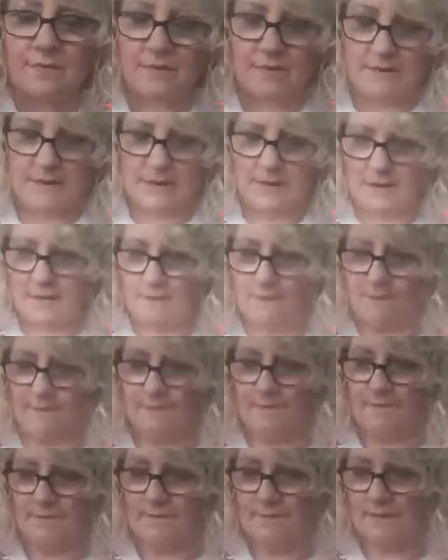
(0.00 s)
Now,
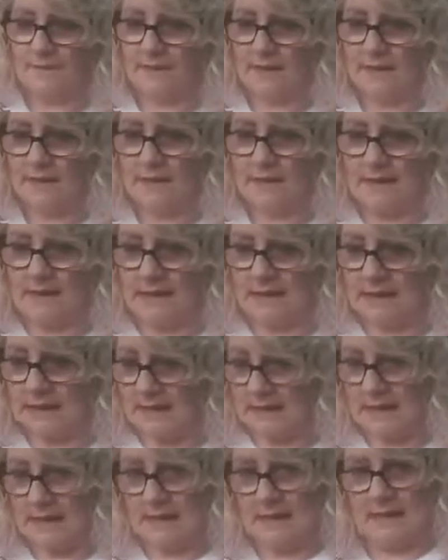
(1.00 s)

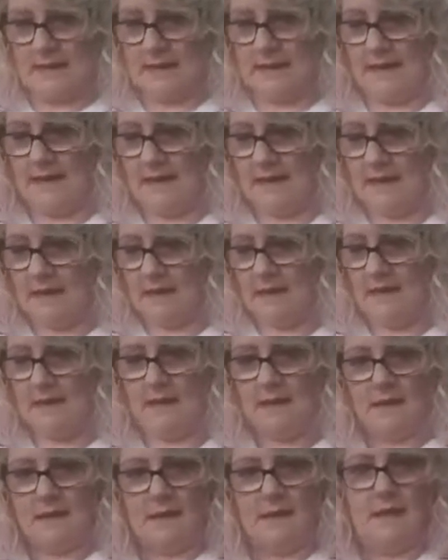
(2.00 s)
and again,
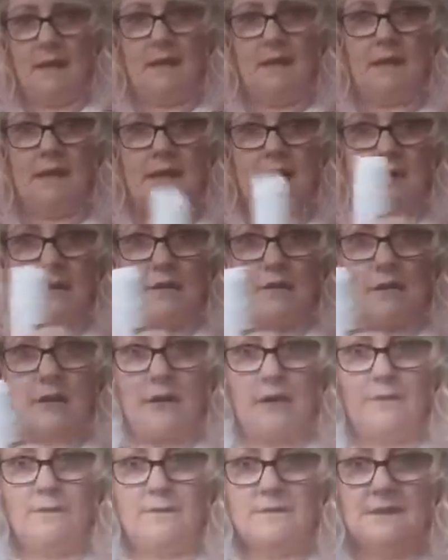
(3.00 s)
our
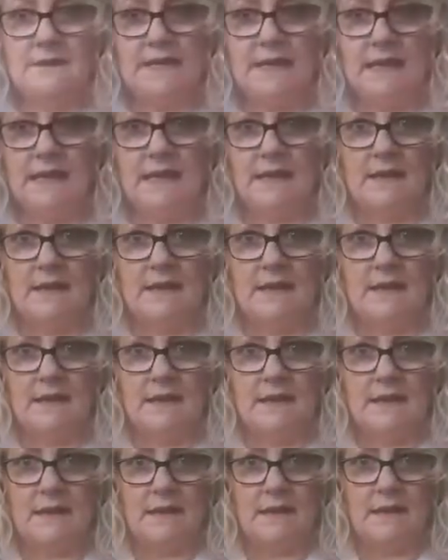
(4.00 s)
glue stick,
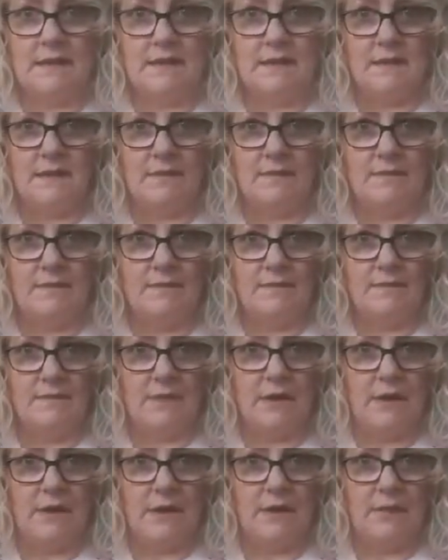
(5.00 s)

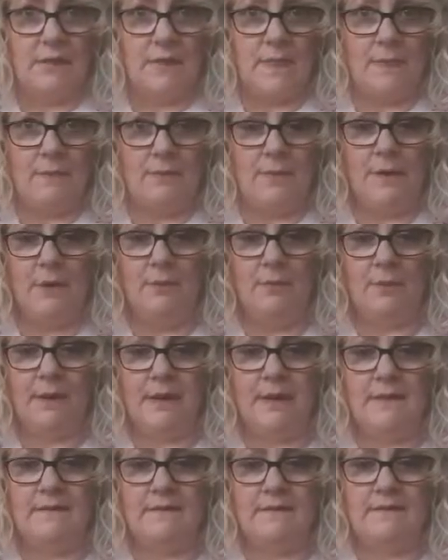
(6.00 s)
glue on the blue
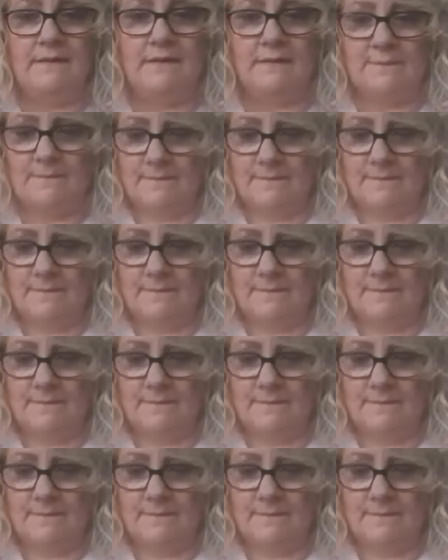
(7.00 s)
piece,